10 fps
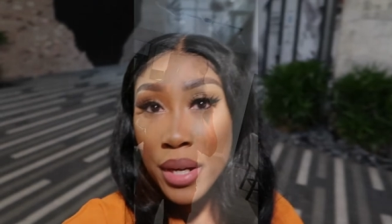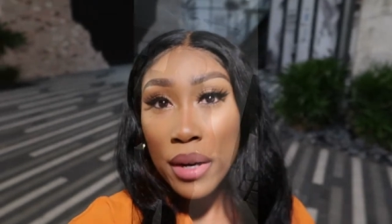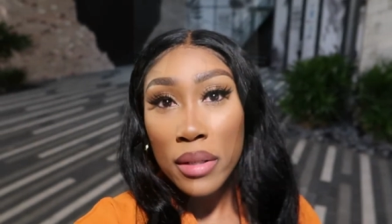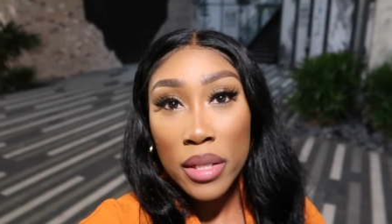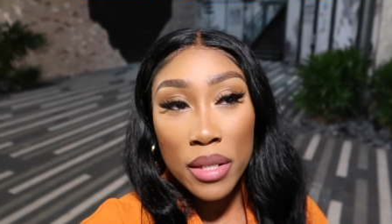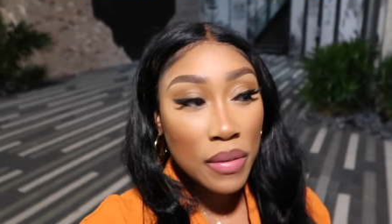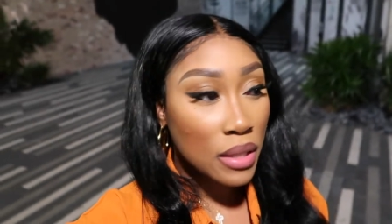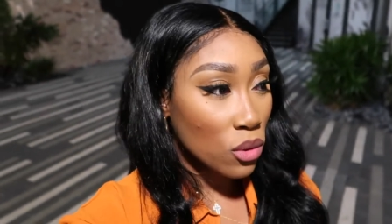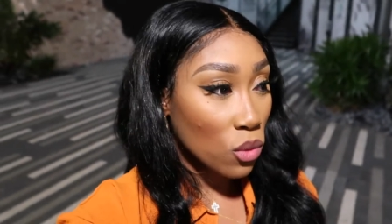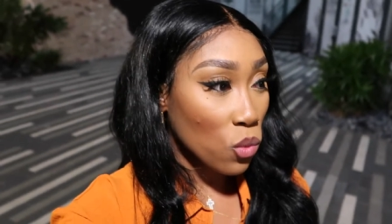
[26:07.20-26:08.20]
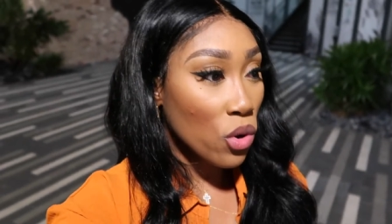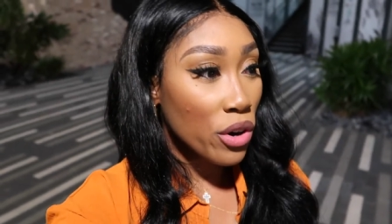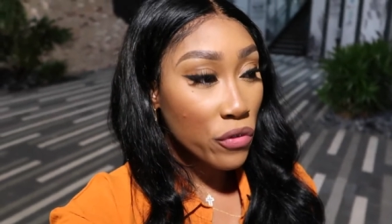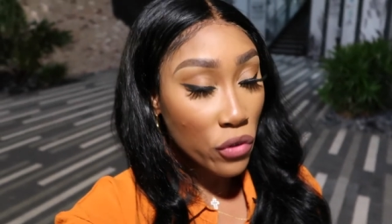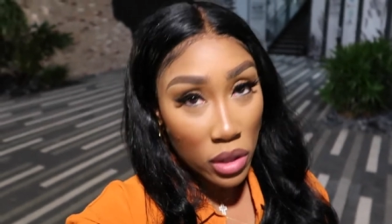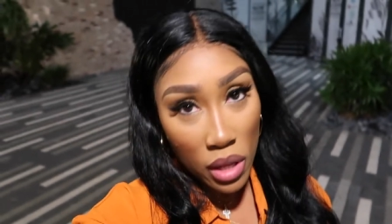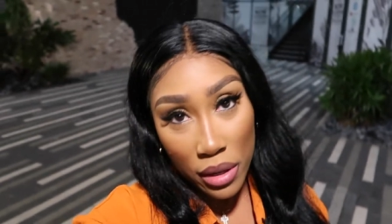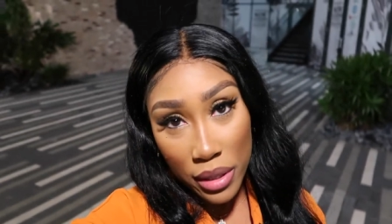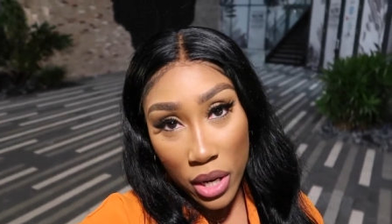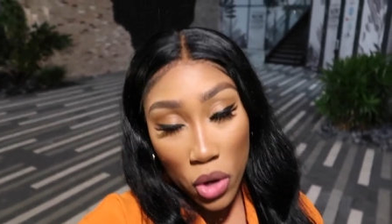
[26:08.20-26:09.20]
are leaving the wharf, Fort
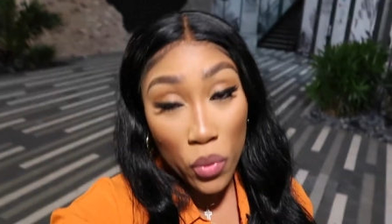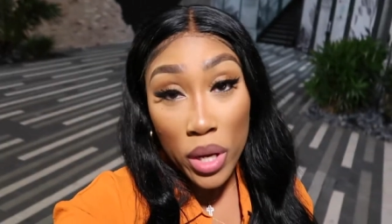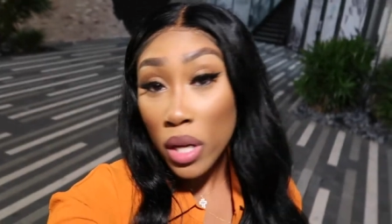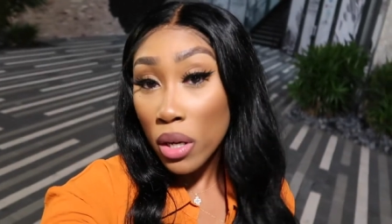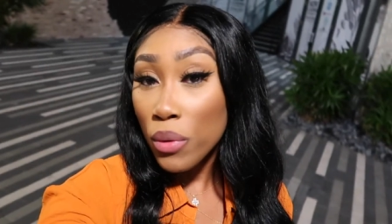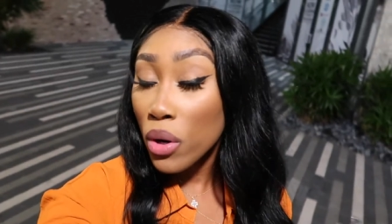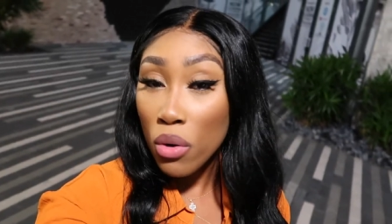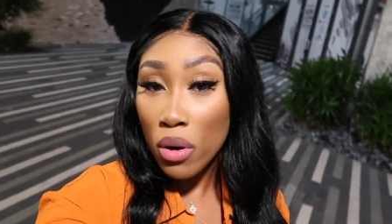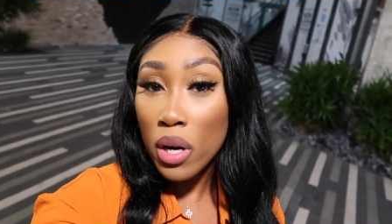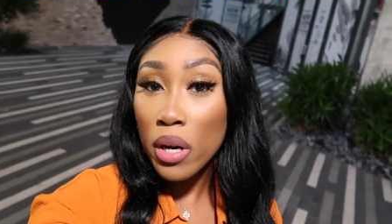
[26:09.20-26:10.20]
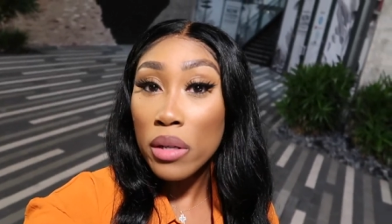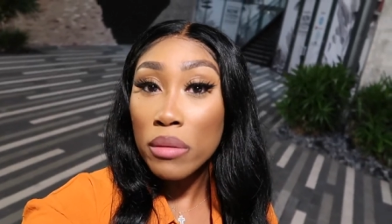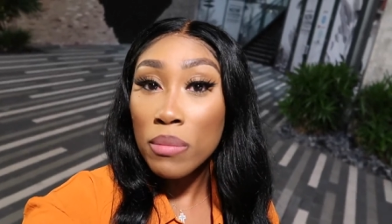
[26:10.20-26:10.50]
Lauderdale. We couldn't record.